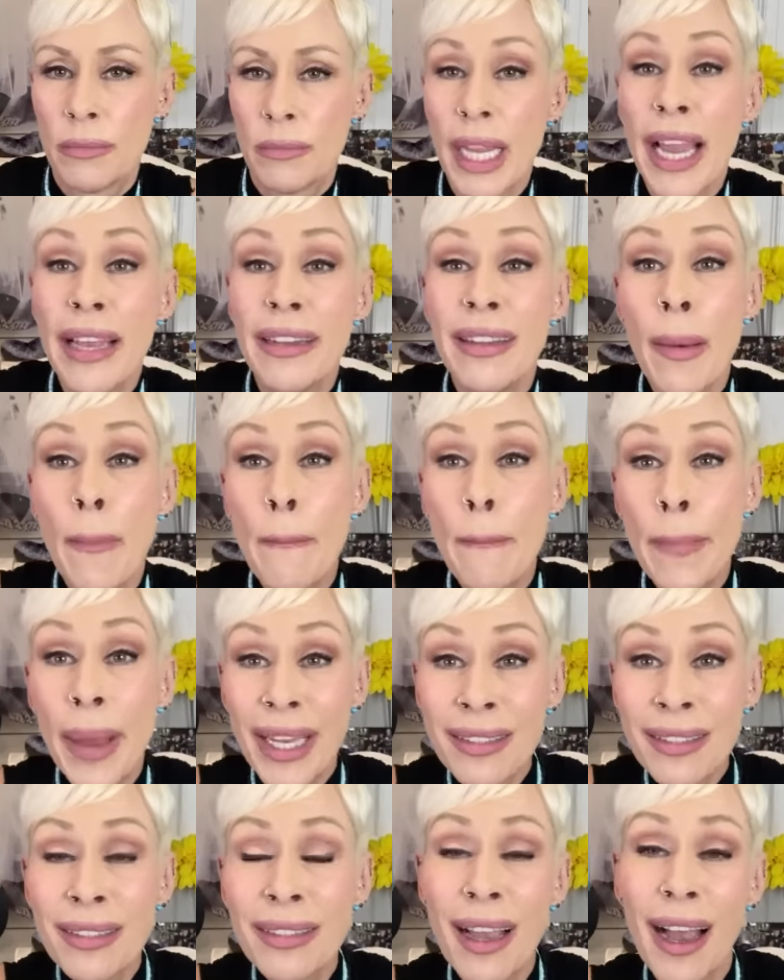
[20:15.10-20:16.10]
And the
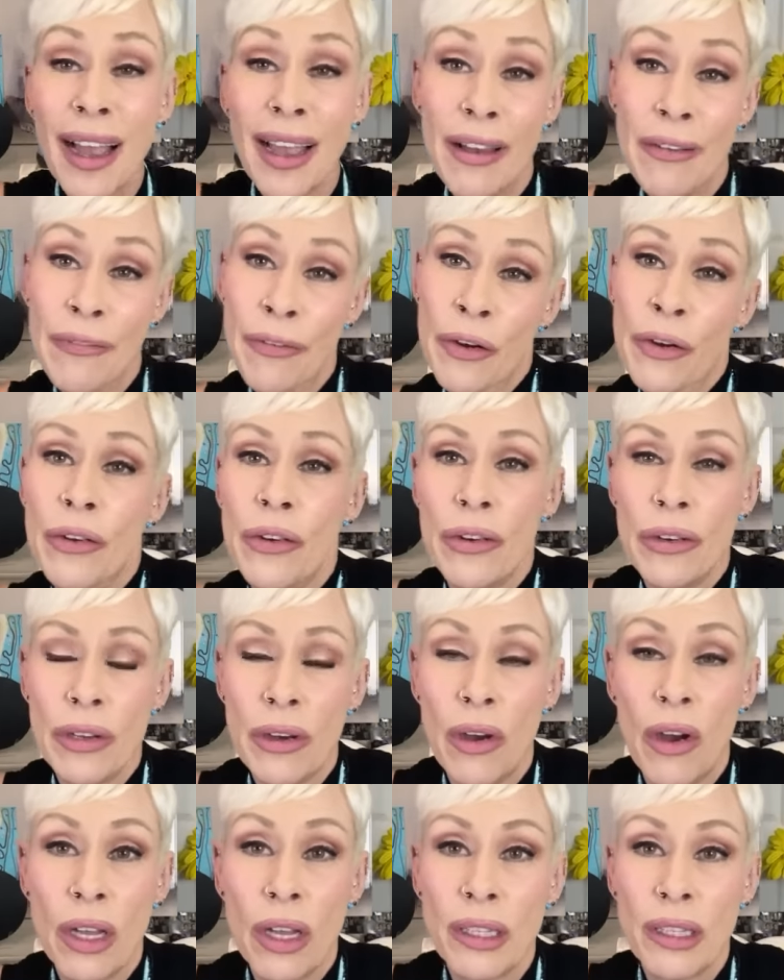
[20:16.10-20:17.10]
best guy I've heard
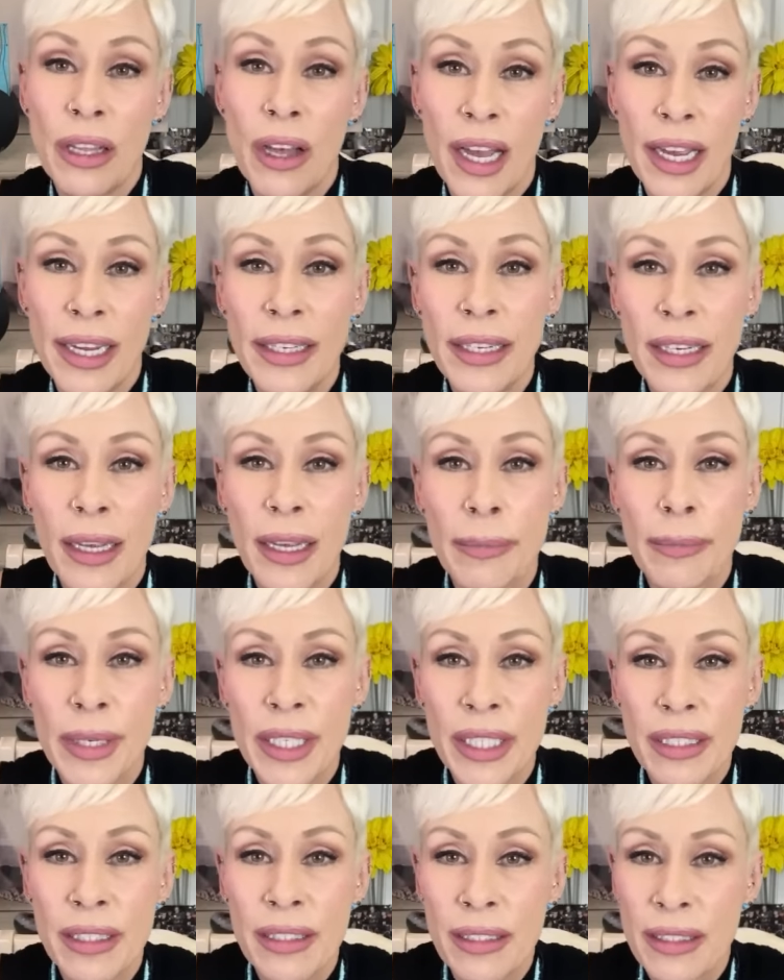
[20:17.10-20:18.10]
online, and I'm
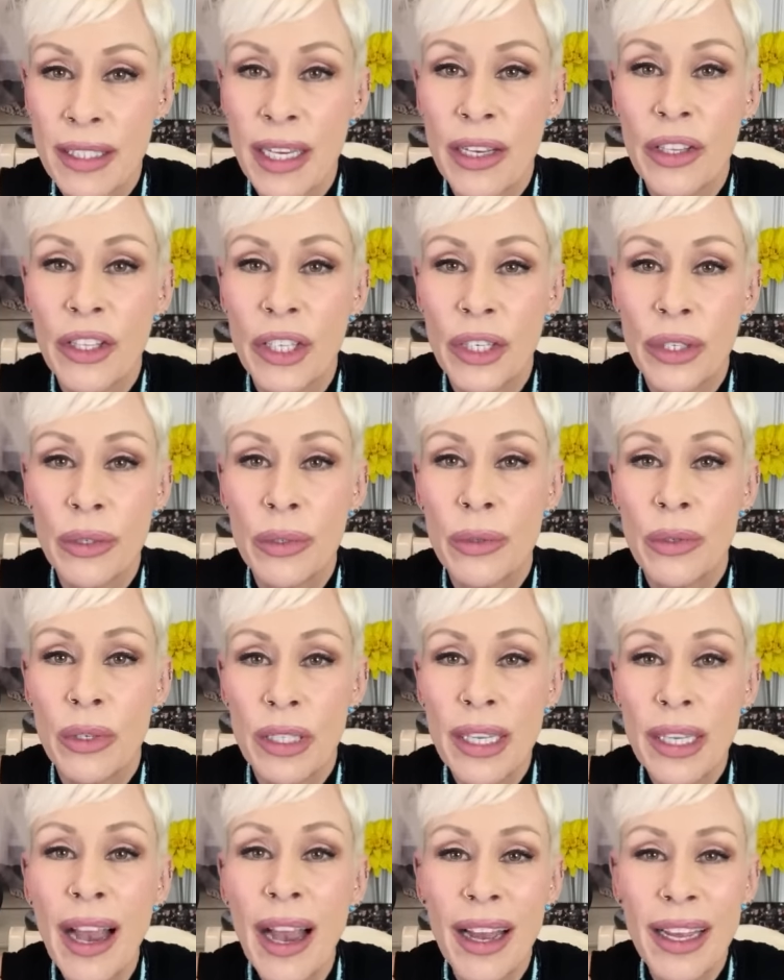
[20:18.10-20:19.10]
going to tell you,
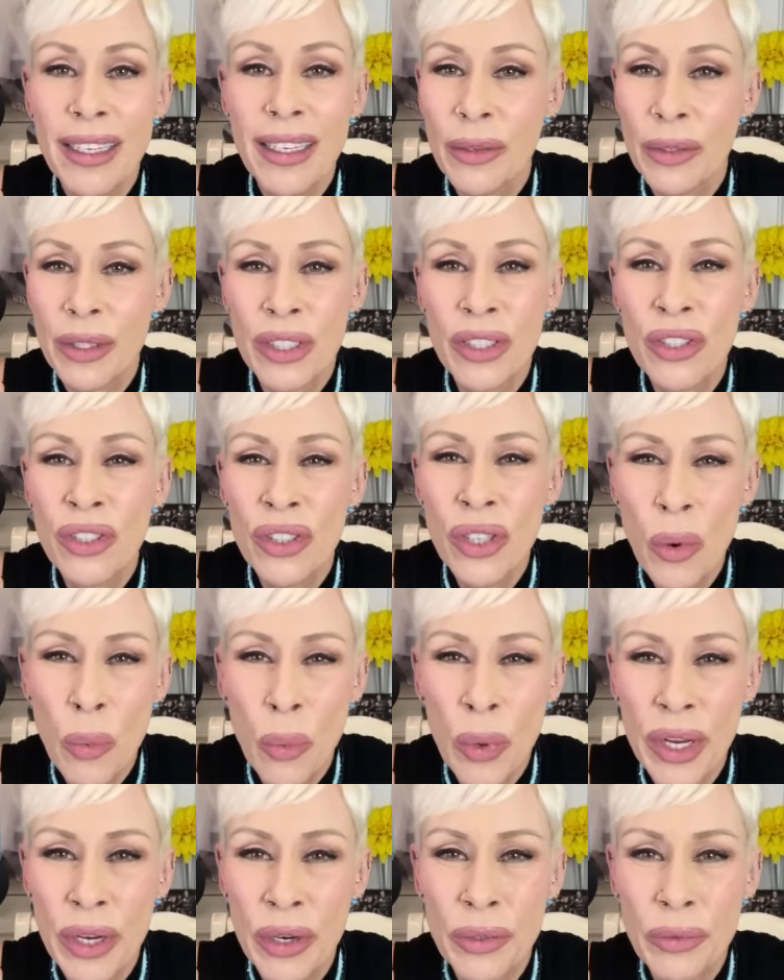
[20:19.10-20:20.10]
yeah, I know, it's so
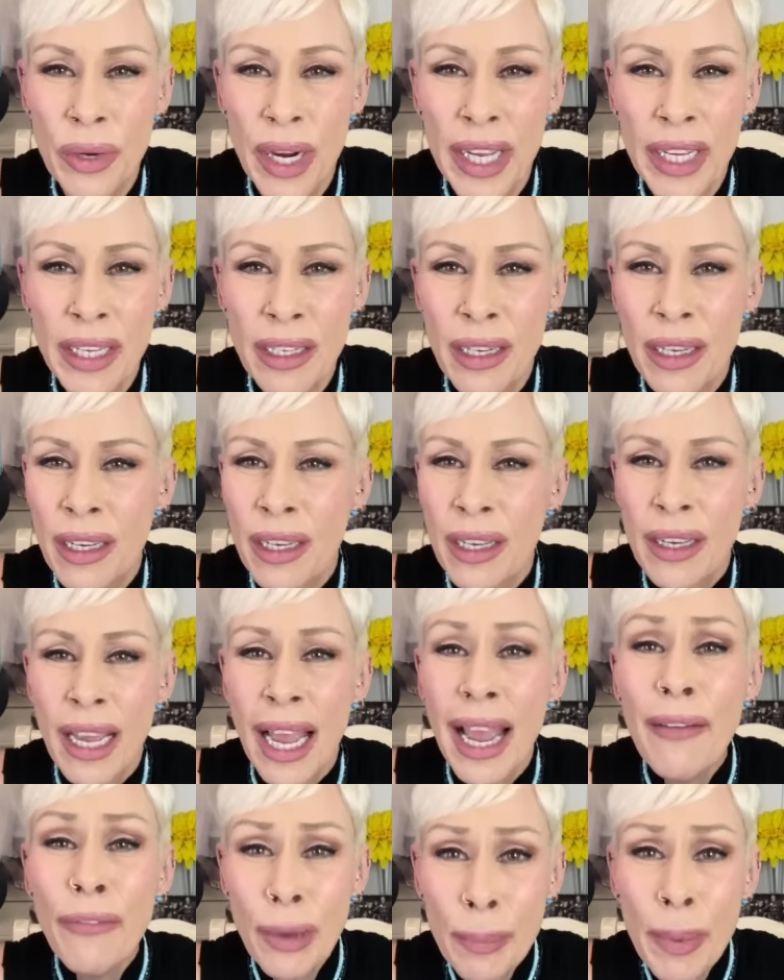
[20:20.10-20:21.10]
weird, right?
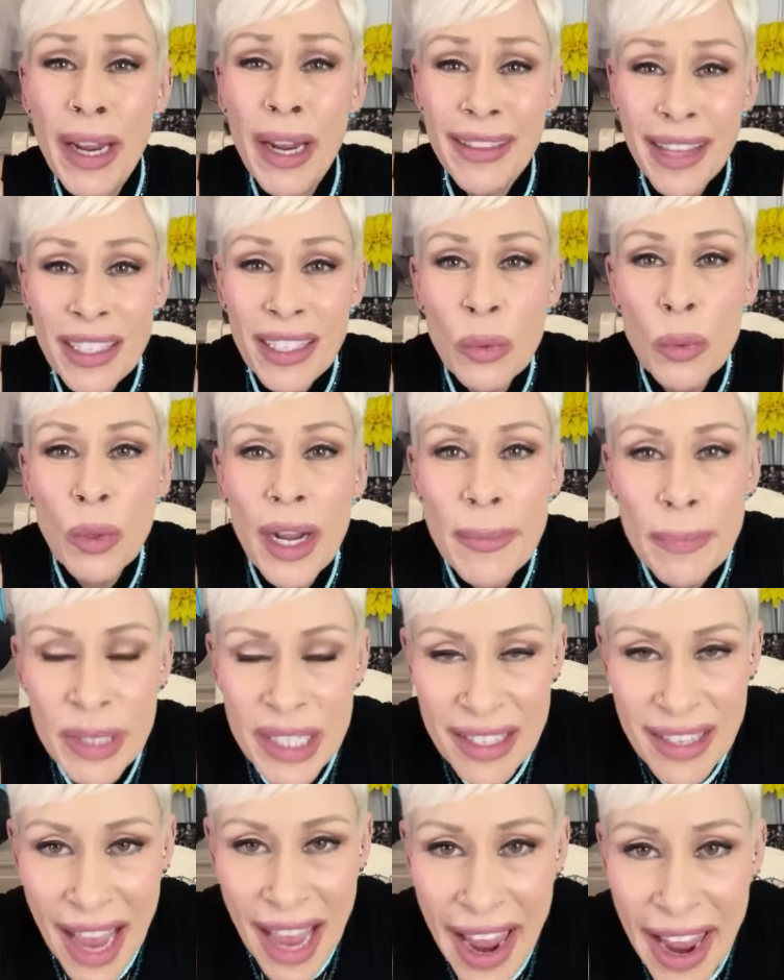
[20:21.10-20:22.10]
Everybody, that's what I'm
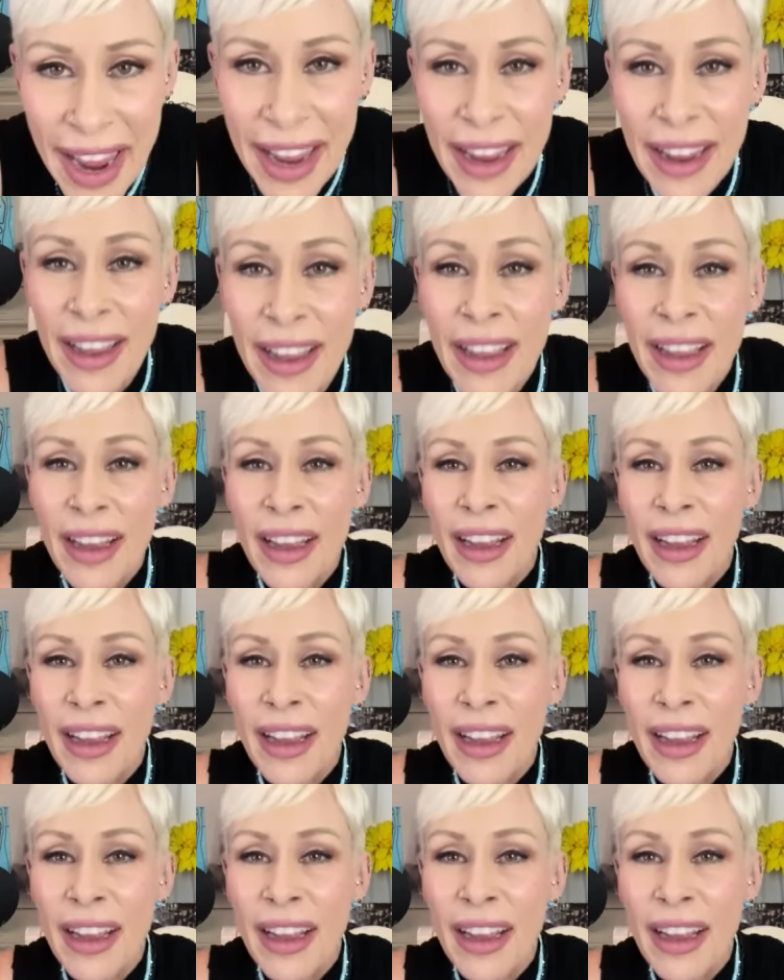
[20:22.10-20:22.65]
saying.